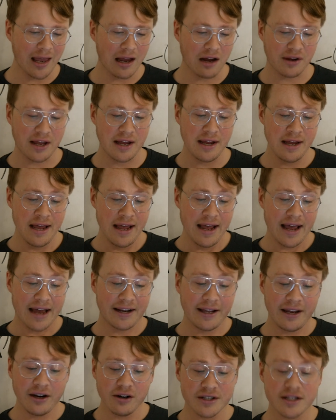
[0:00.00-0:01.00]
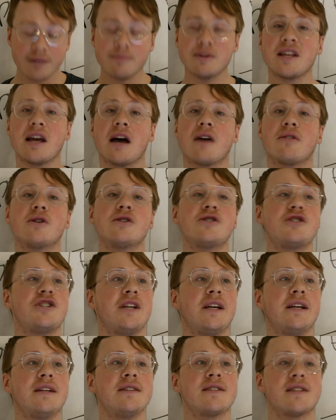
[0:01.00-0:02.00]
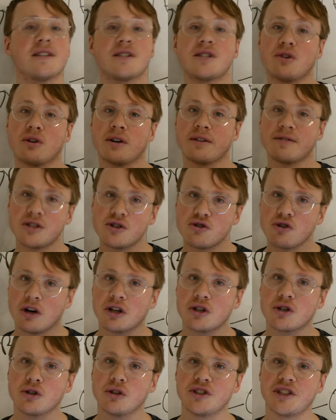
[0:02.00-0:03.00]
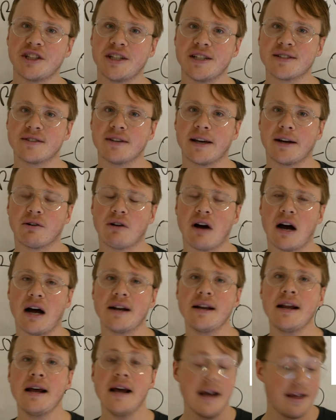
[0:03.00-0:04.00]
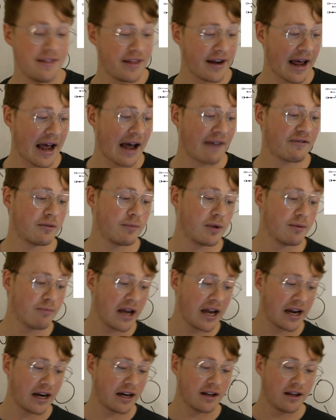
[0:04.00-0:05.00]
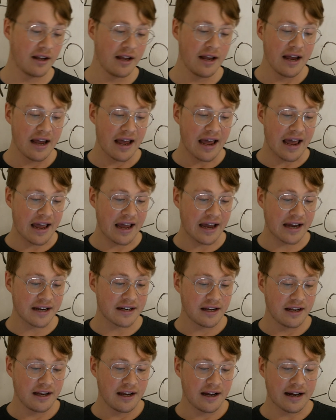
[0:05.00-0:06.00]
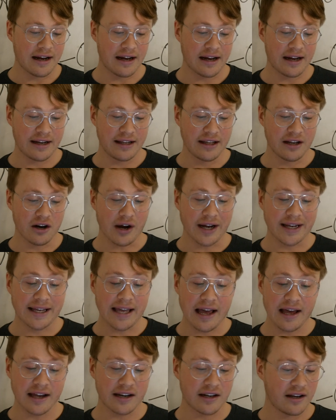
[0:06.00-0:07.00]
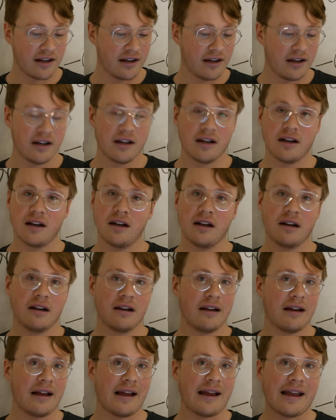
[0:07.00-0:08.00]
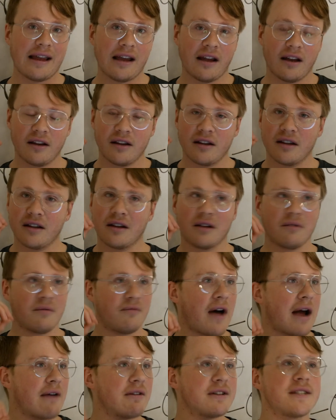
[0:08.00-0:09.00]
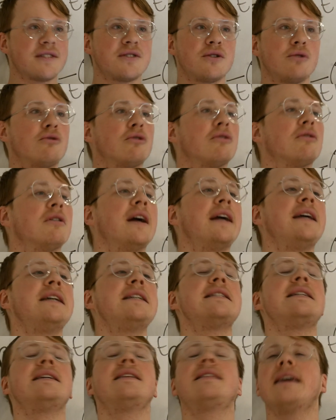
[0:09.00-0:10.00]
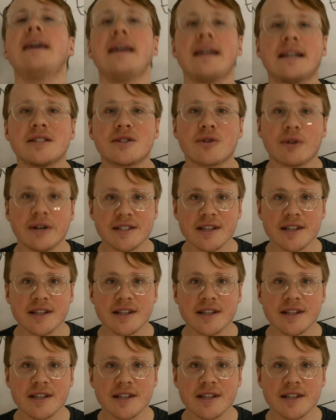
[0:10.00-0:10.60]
Okay, and here's some of the other genes, the sort of structural genes later on that have to be made. And, again, viruses do crazy things,